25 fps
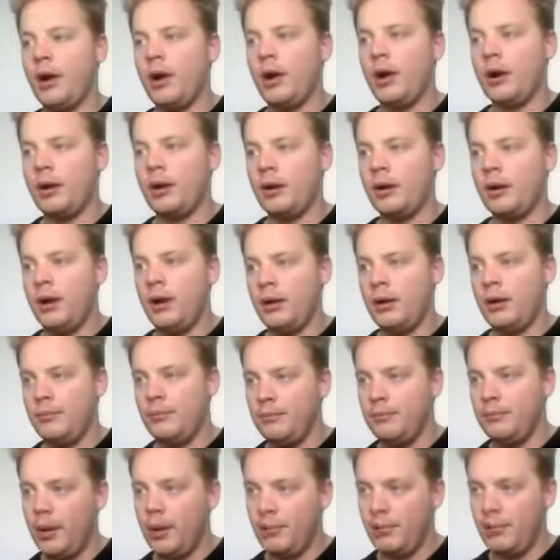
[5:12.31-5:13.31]
marker,
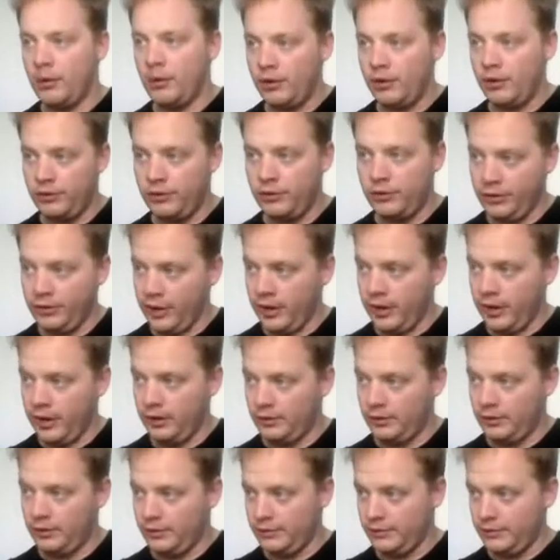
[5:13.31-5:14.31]
members,
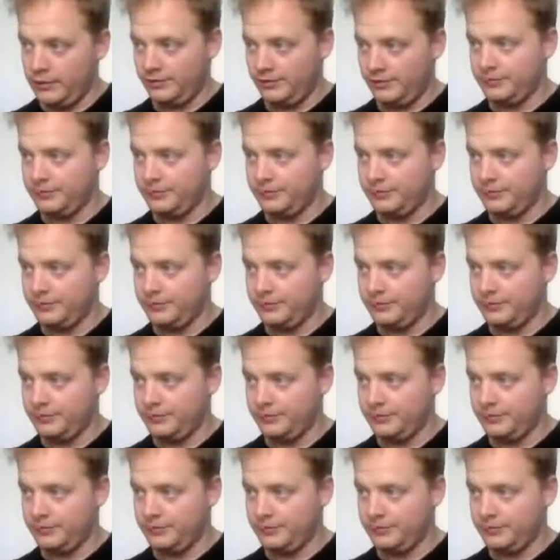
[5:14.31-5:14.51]
settings,